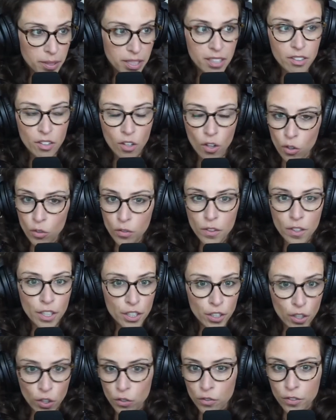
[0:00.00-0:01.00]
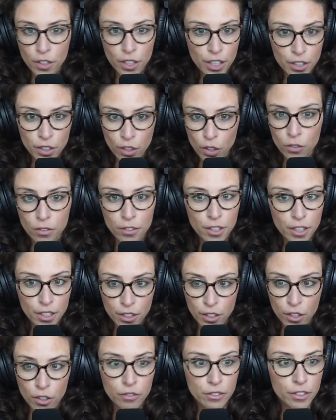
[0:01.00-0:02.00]
over and over and over
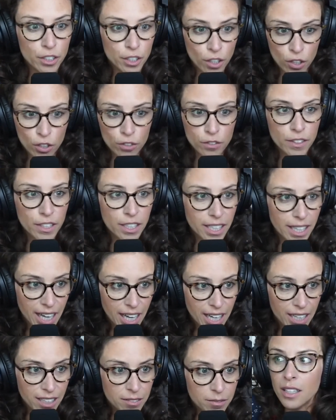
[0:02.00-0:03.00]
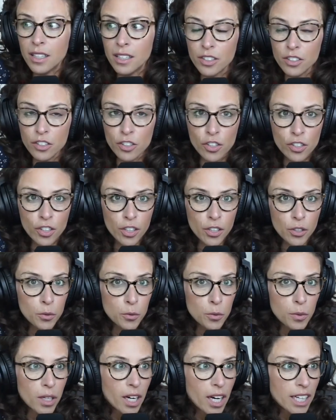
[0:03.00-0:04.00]
and over and over again.
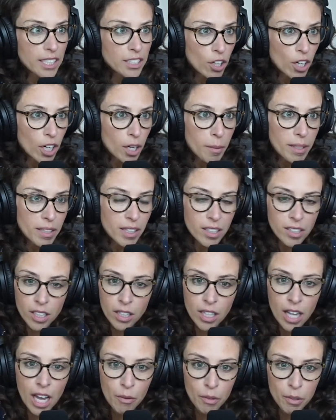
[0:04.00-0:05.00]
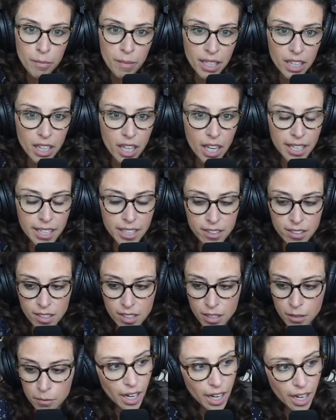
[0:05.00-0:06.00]
So I talk about this a lot with my
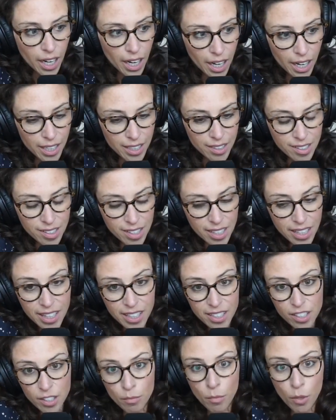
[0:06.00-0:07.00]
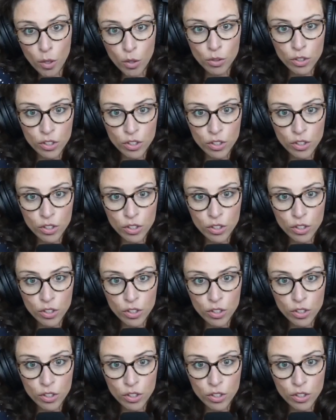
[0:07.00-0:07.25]
clients. I see this most